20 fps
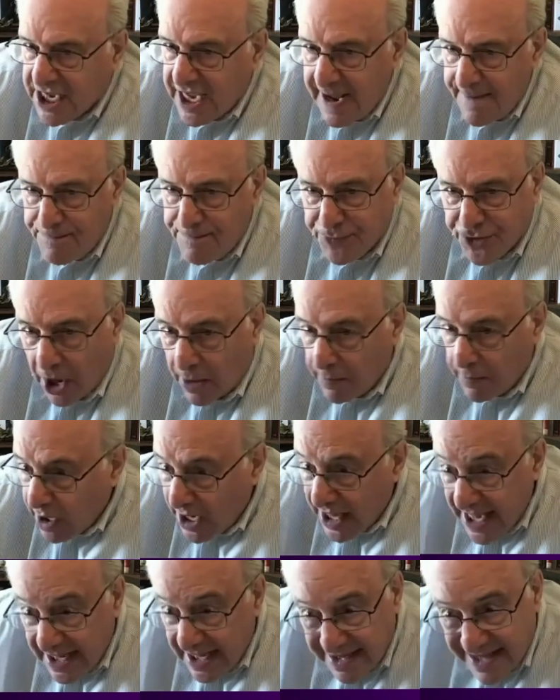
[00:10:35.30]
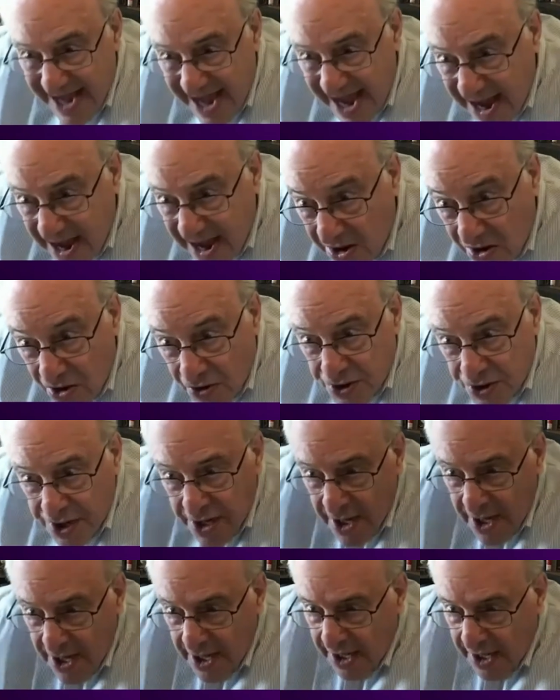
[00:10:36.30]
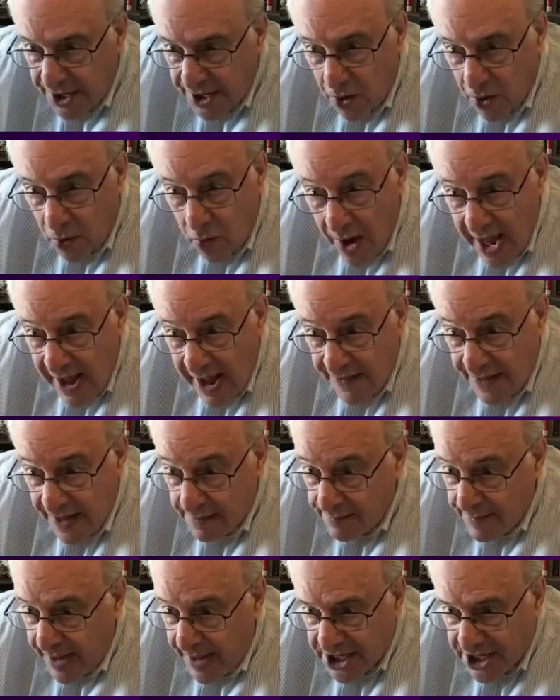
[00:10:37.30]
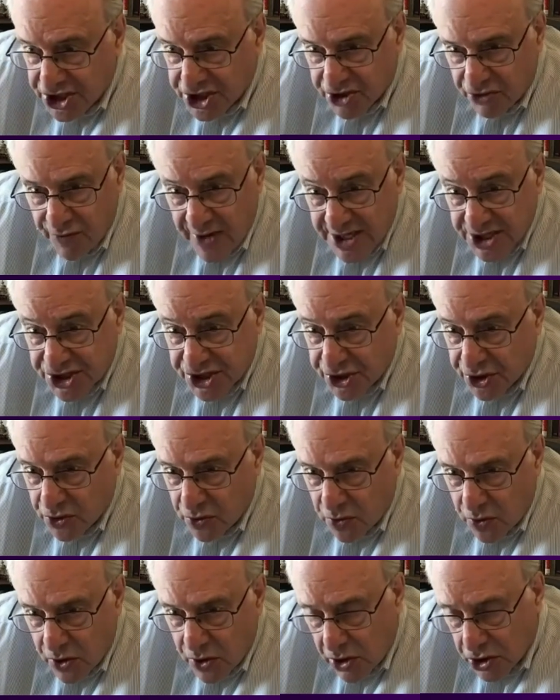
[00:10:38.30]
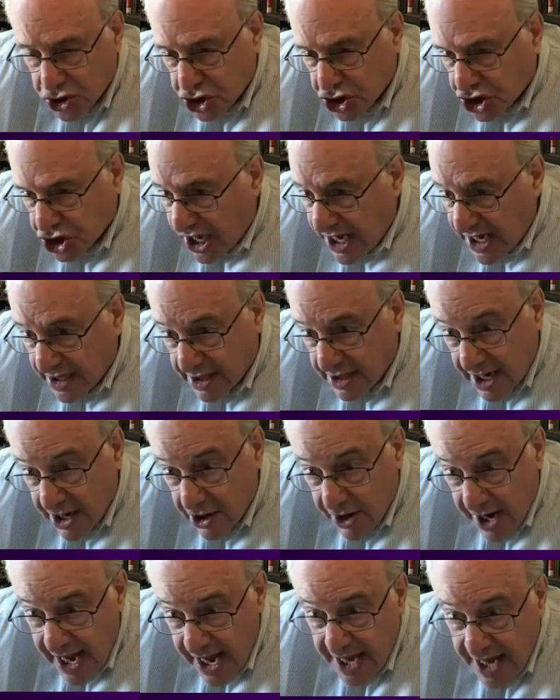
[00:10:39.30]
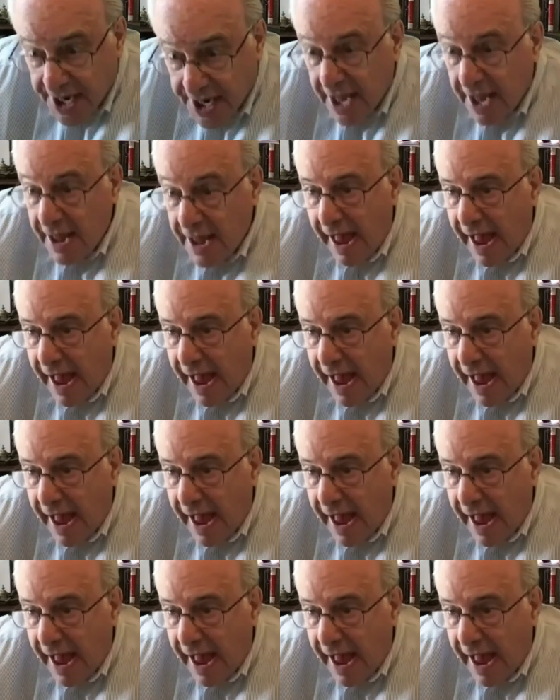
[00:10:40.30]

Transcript: keep doubling down in a way that makes the rest of the world shake their head.